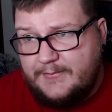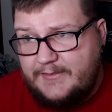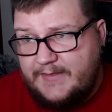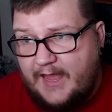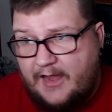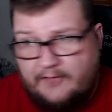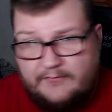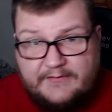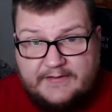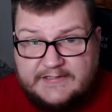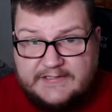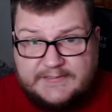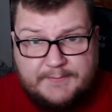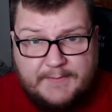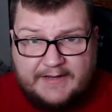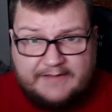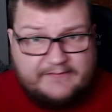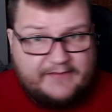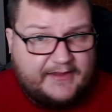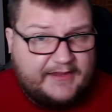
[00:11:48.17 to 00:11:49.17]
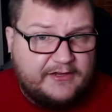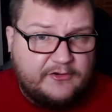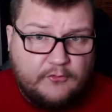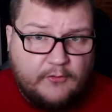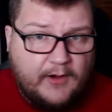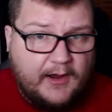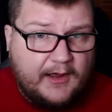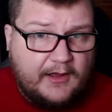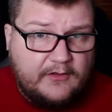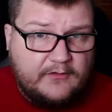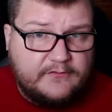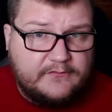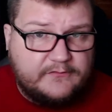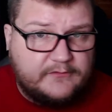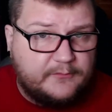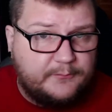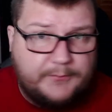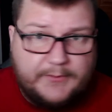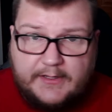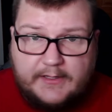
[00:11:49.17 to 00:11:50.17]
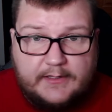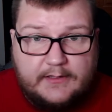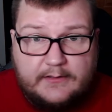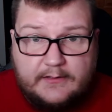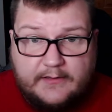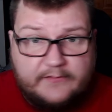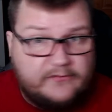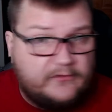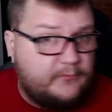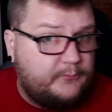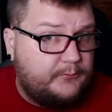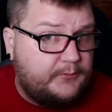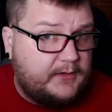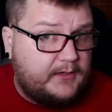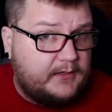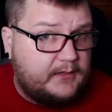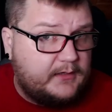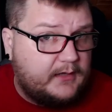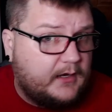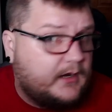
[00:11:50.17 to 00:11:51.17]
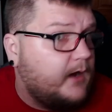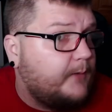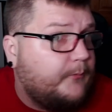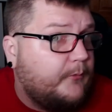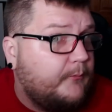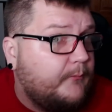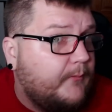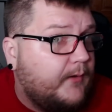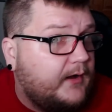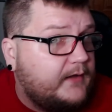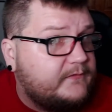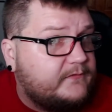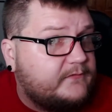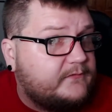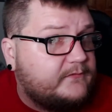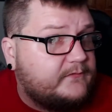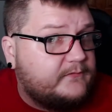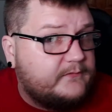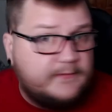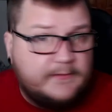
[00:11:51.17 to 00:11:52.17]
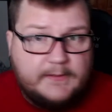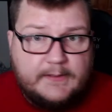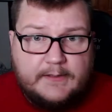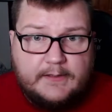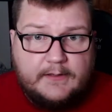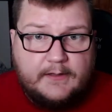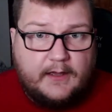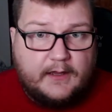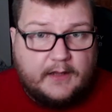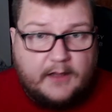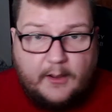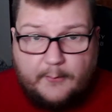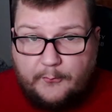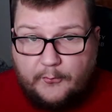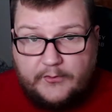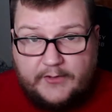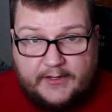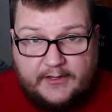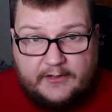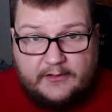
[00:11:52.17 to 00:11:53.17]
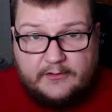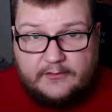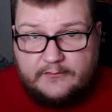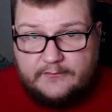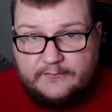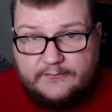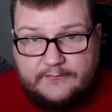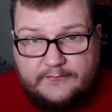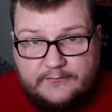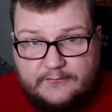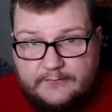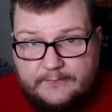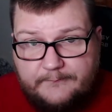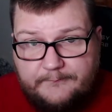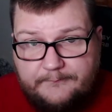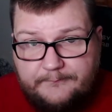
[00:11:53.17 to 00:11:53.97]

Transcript: Now, this might take a while. This could be this could be a couple months, a couple years,